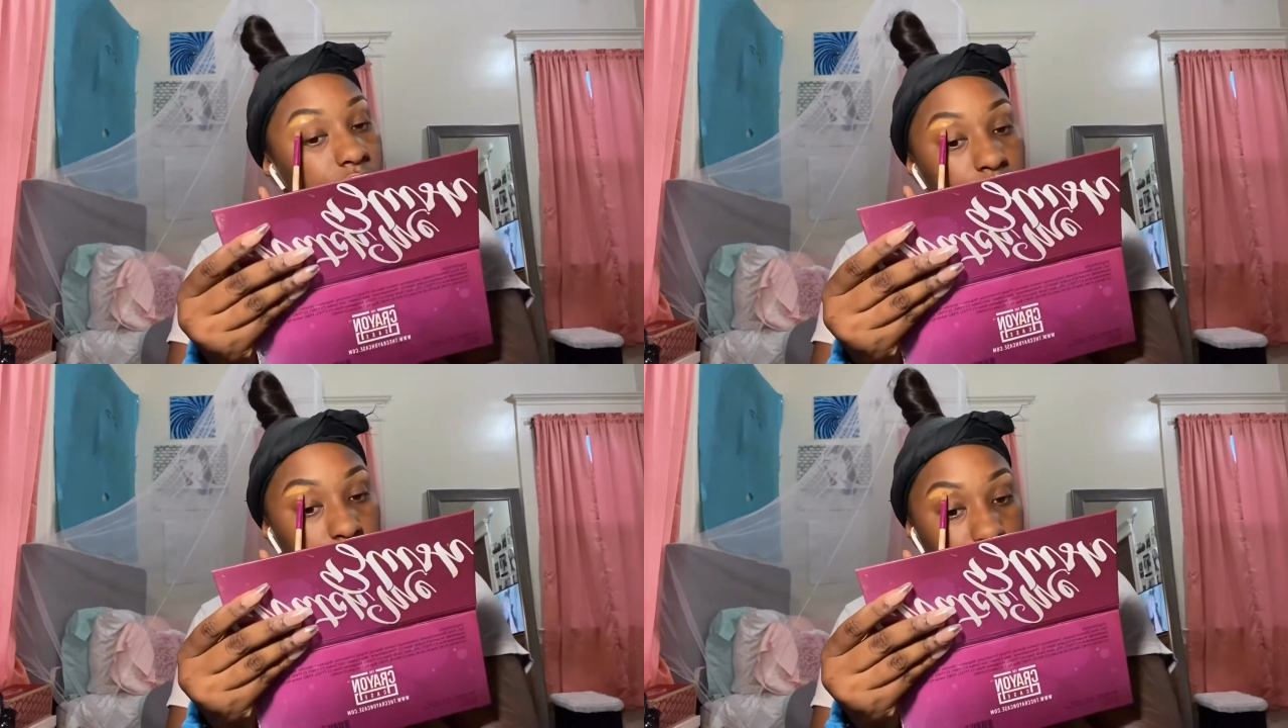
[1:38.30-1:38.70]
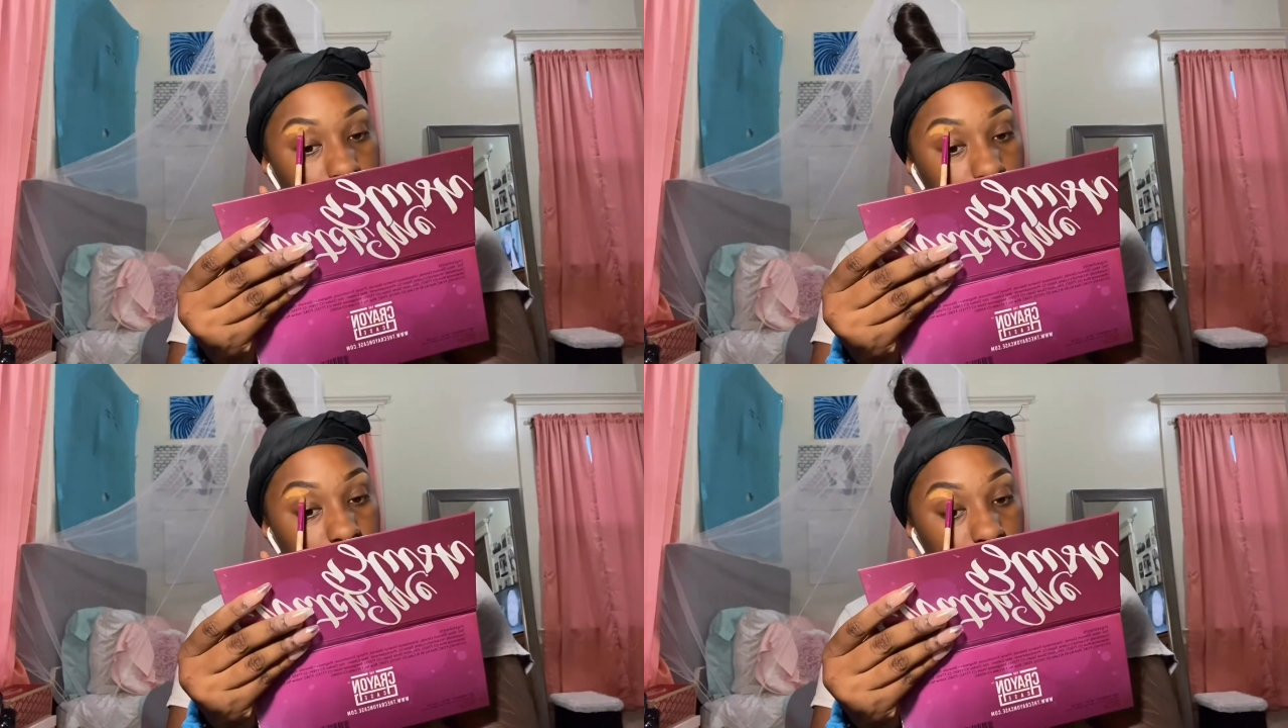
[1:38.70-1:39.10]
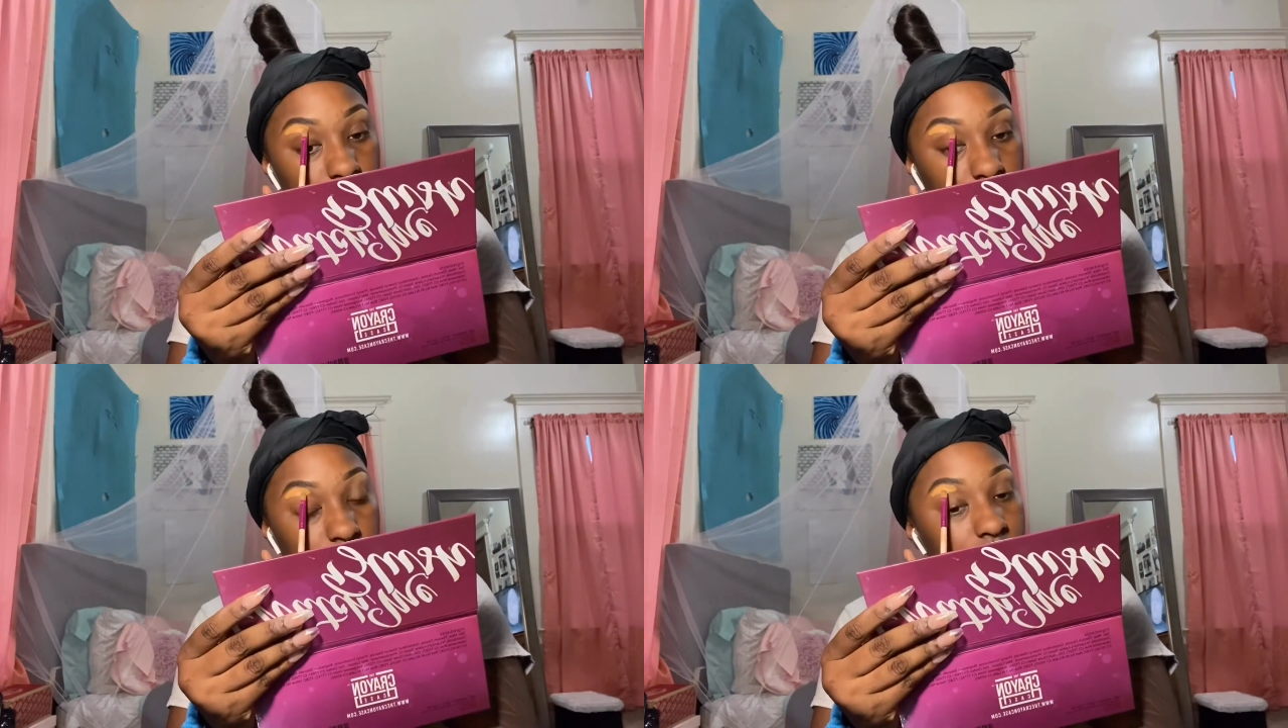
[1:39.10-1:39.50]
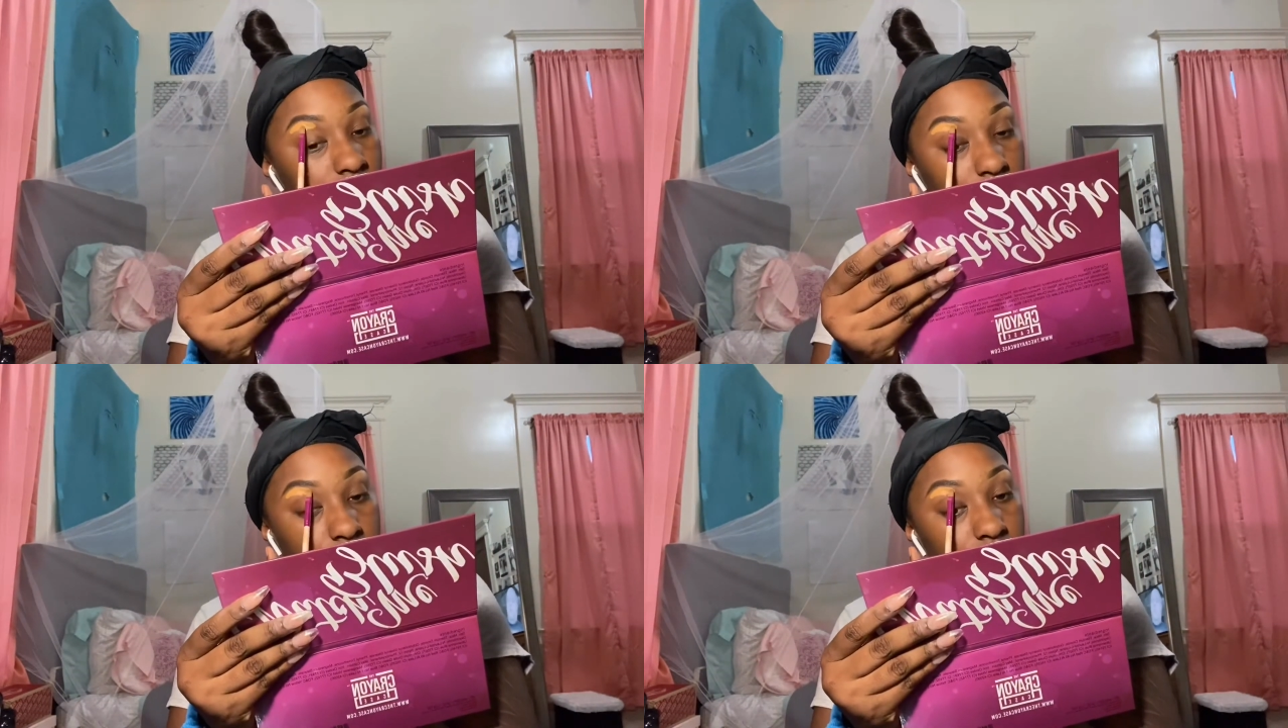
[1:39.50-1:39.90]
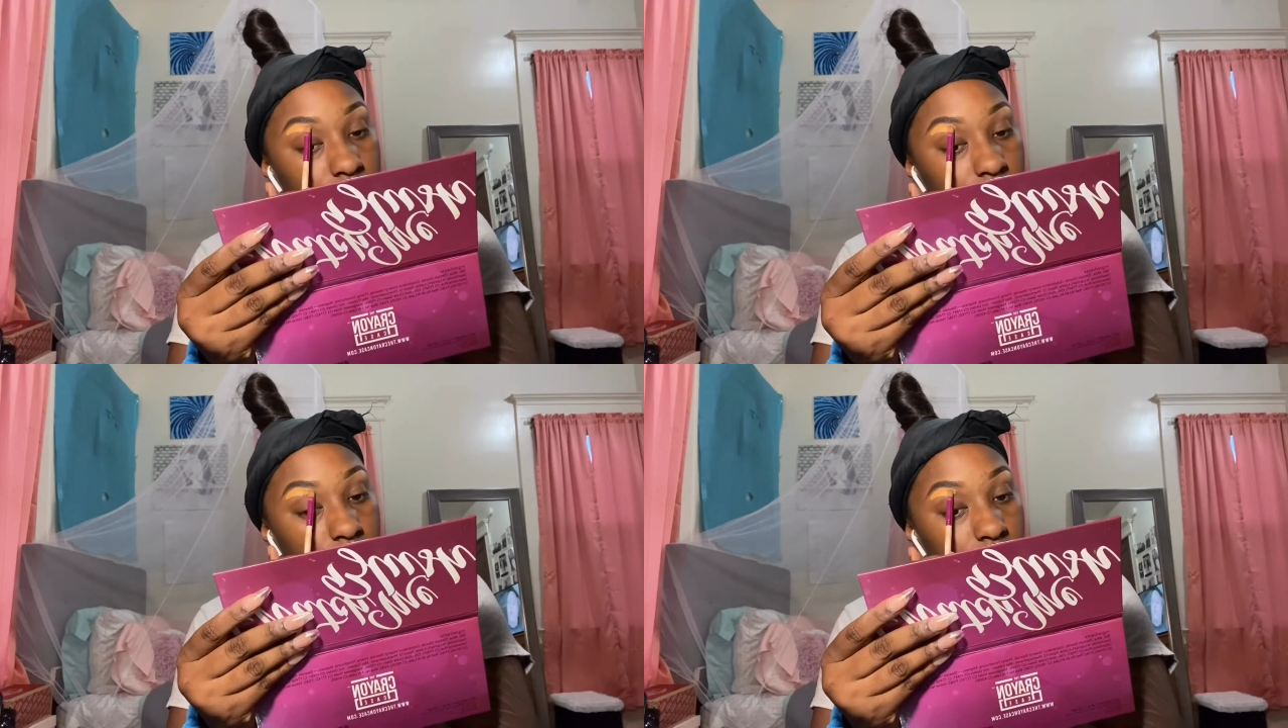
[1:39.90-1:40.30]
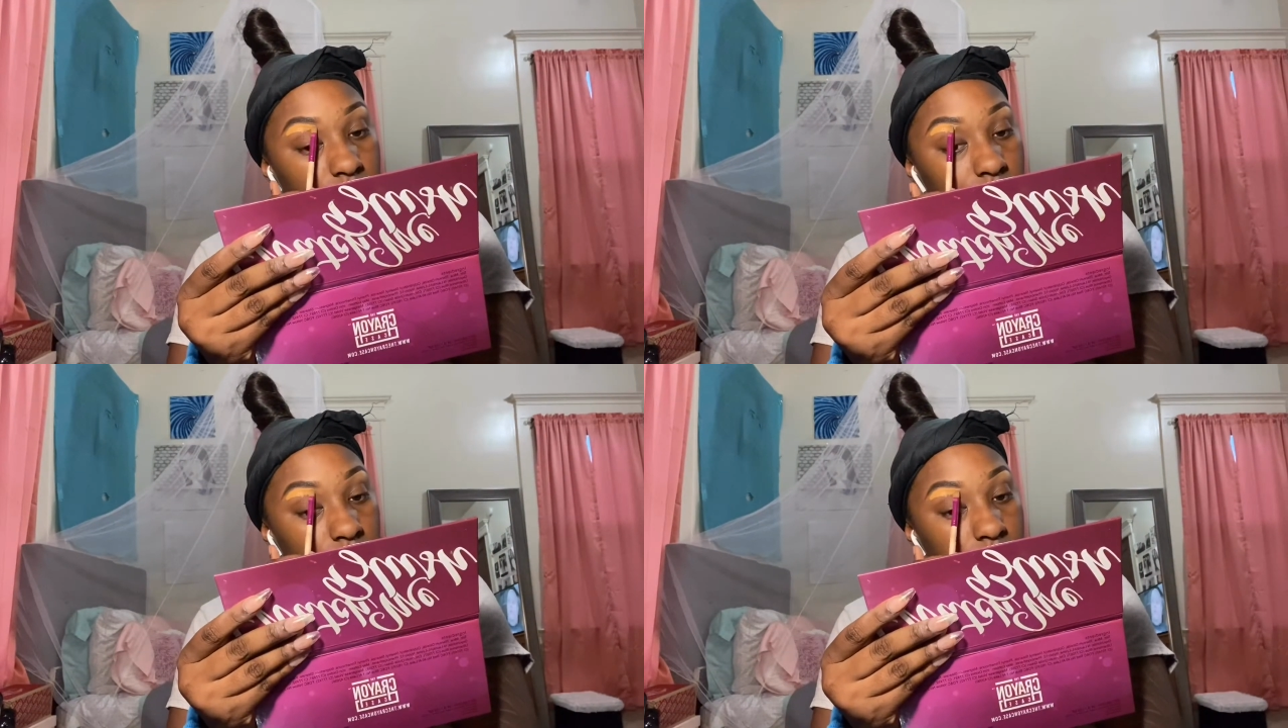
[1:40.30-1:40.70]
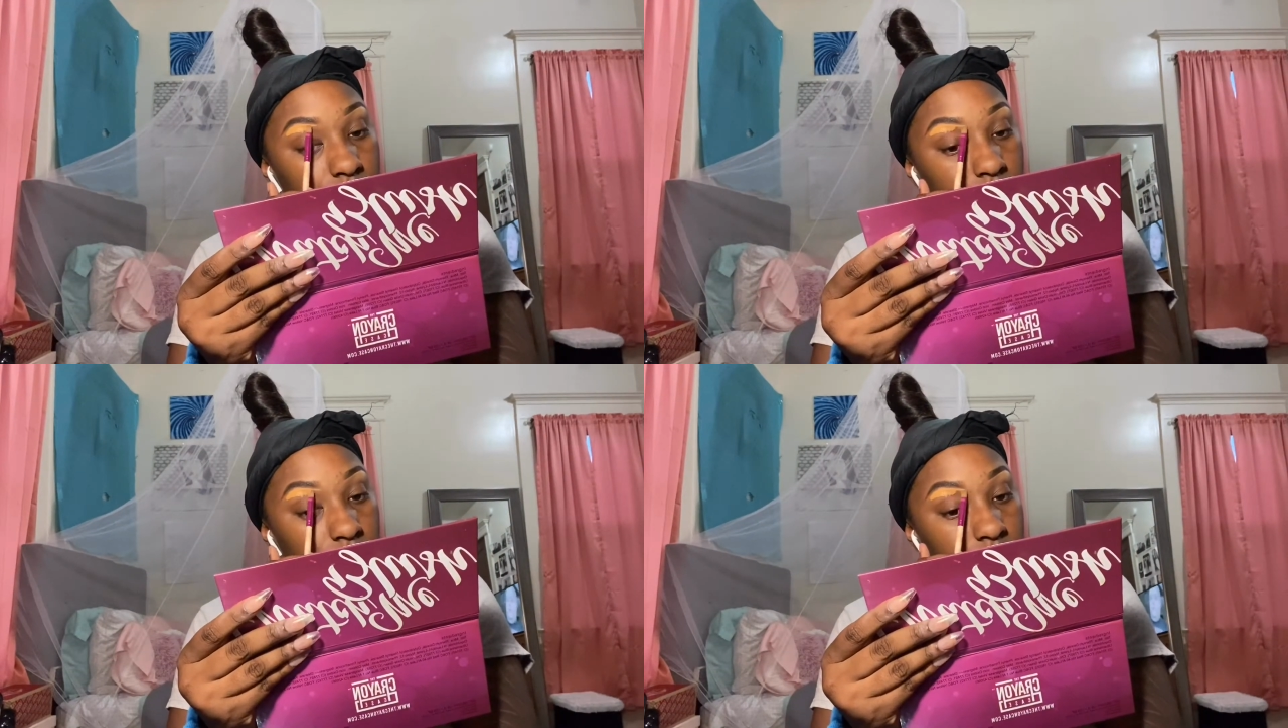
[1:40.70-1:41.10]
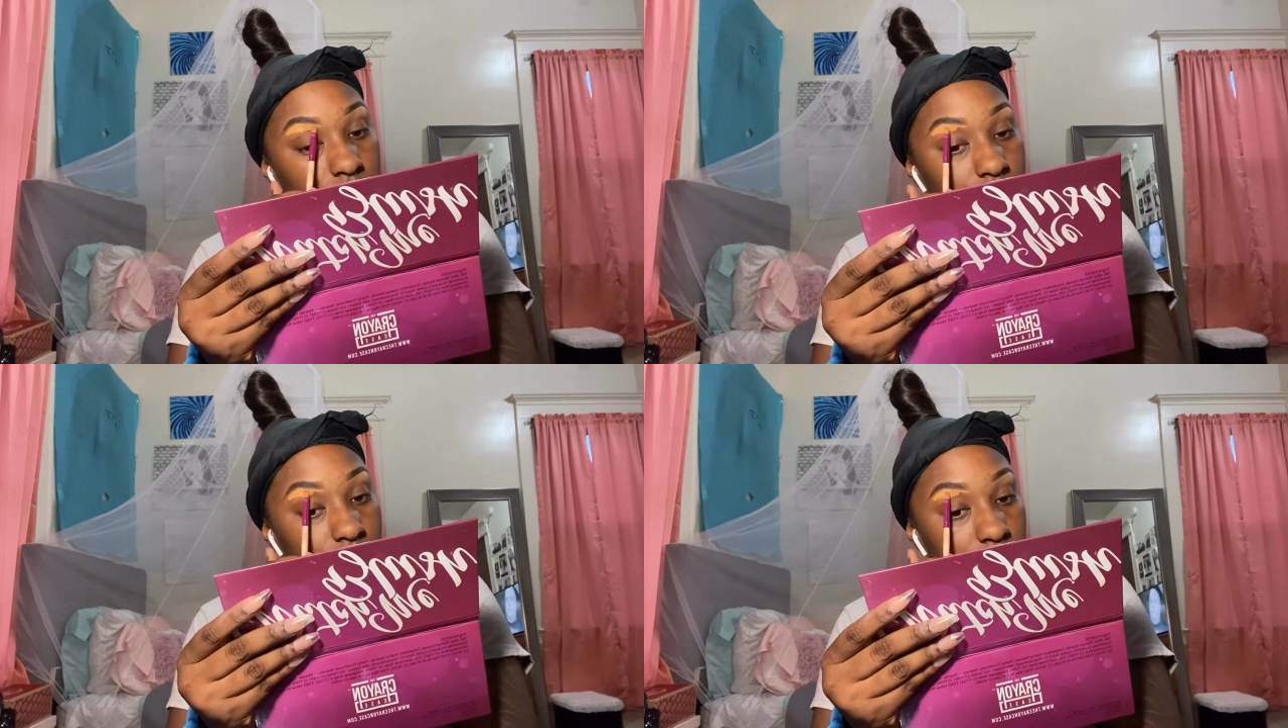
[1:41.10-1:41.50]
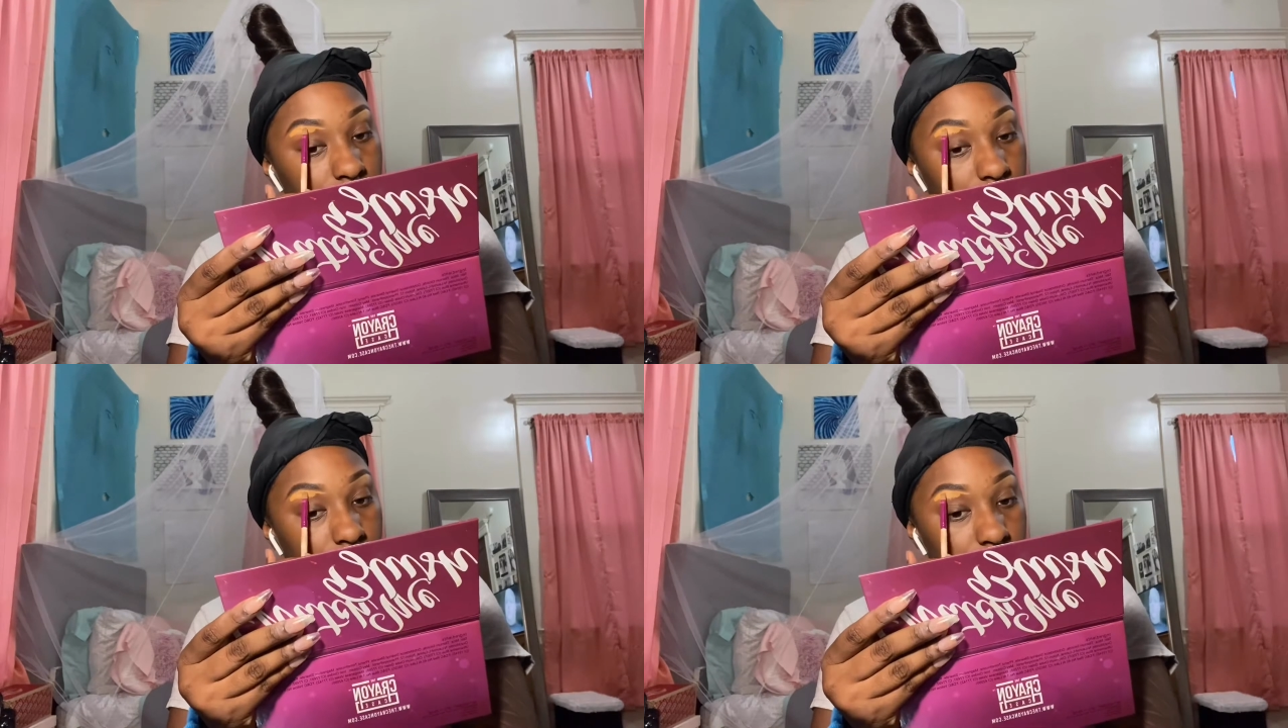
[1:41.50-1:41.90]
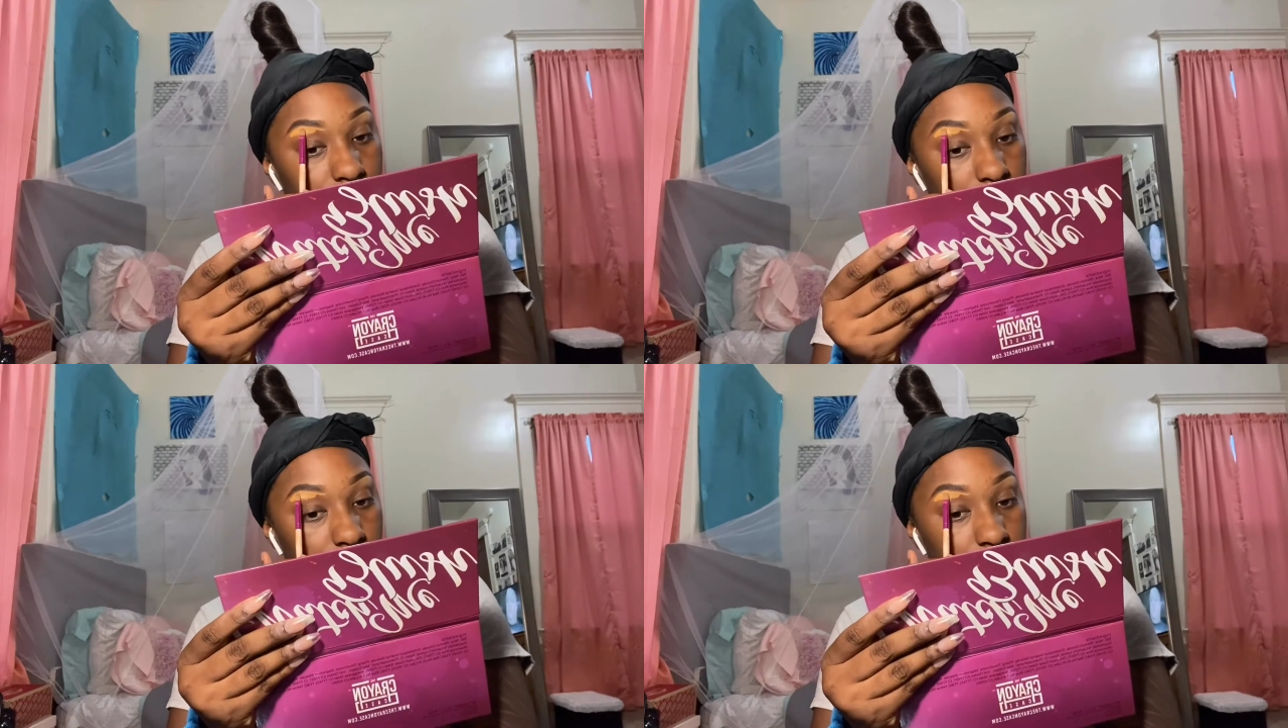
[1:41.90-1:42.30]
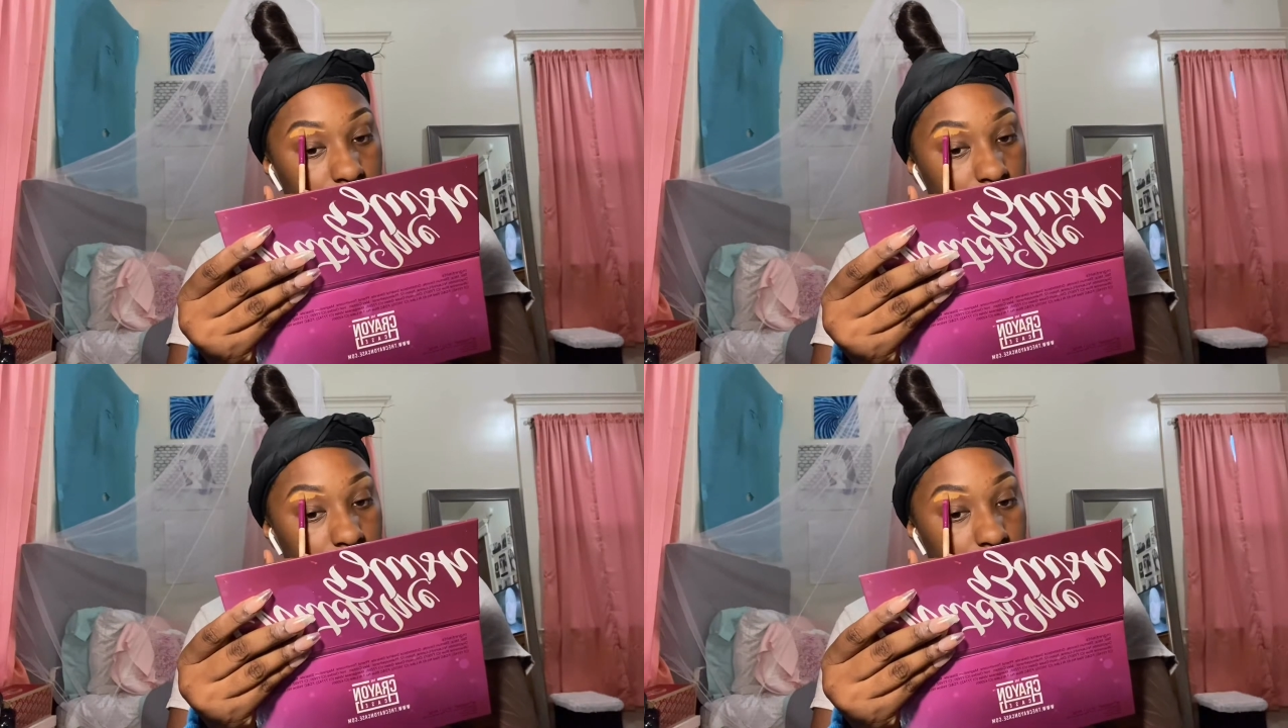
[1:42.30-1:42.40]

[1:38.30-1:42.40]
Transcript: everybody say it look natural, but I just like it sharp. You know what I'm saying?